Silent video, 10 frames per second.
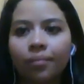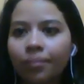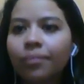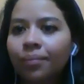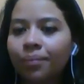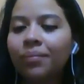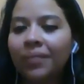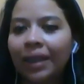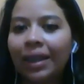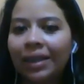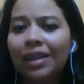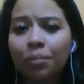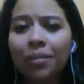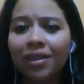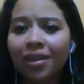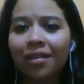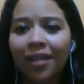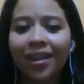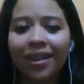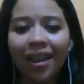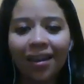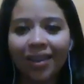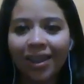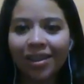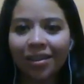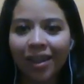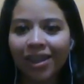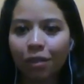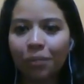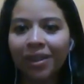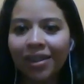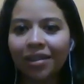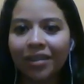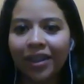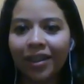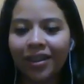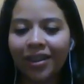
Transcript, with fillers: cemetery. Mm, mm, cemetery, yeah, that's cemetery. okay, cemetery.